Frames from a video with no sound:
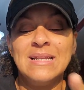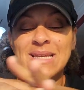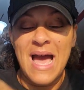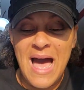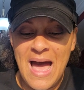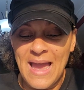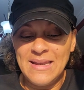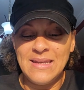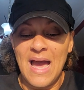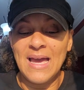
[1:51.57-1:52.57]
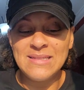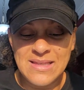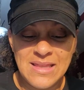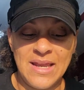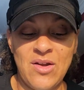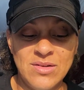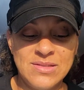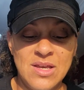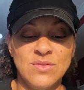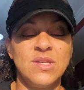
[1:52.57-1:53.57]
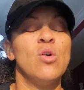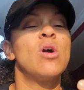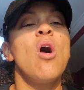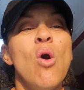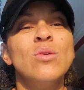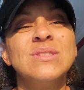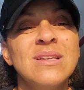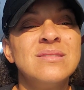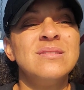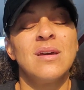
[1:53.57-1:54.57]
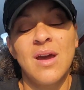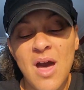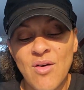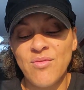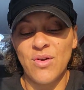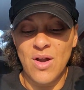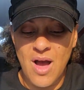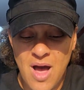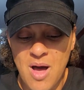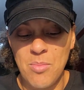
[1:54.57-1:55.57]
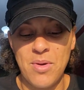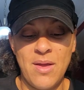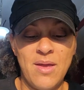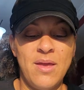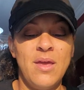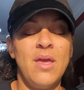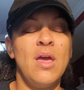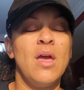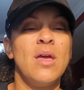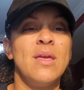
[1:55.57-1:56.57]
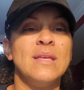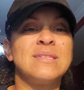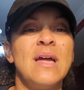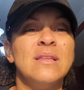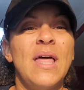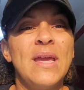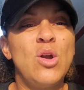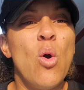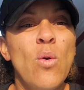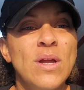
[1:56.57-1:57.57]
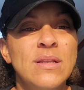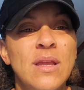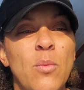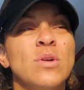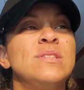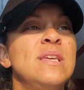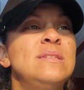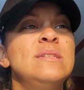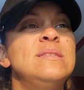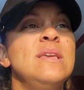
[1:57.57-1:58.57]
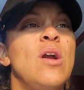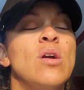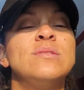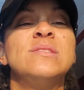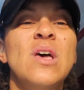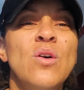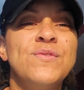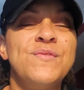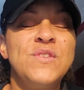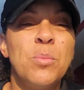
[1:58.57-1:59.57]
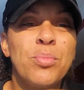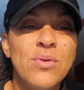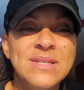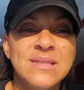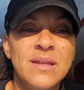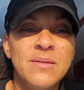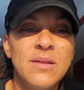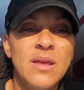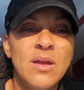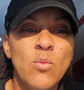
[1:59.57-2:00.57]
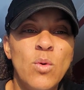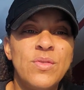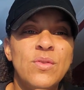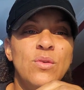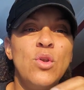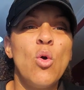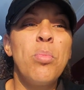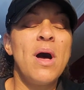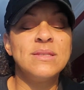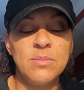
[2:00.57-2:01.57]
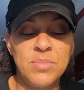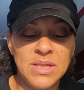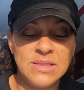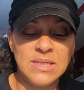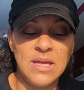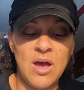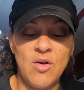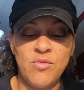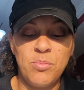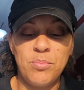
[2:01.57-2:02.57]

to hide and isolate ourselves. It'll cause us to cover up. It's kind of like going, we're sentencing ourselves to prison with no possibility of